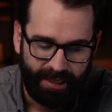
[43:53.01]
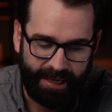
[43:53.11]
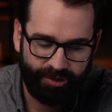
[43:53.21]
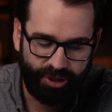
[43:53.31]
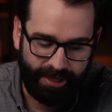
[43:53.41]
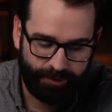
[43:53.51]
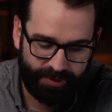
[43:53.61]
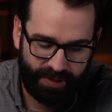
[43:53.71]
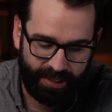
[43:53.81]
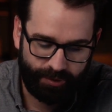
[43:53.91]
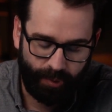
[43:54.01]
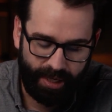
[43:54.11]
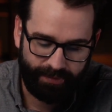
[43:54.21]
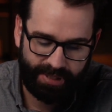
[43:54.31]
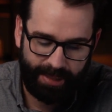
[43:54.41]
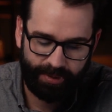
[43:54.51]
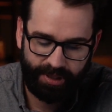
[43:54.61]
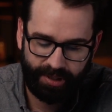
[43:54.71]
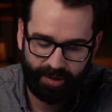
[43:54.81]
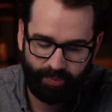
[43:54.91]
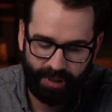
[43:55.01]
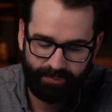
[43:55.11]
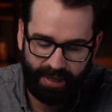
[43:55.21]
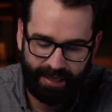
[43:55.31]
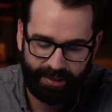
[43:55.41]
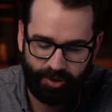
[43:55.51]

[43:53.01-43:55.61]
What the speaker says: And Joshua says, way off topic here, but Matt,